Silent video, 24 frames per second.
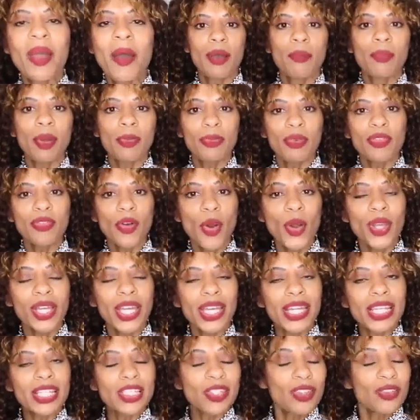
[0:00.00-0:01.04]
But before we
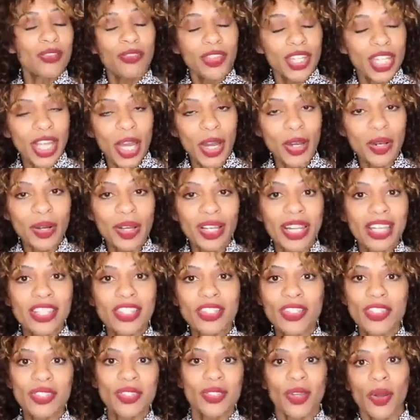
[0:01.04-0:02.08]
get into the video,
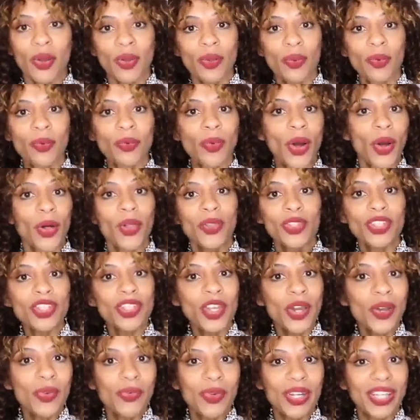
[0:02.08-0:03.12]
let's just roll the
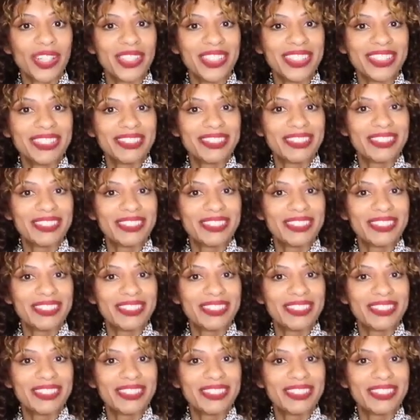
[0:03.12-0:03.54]
show reel.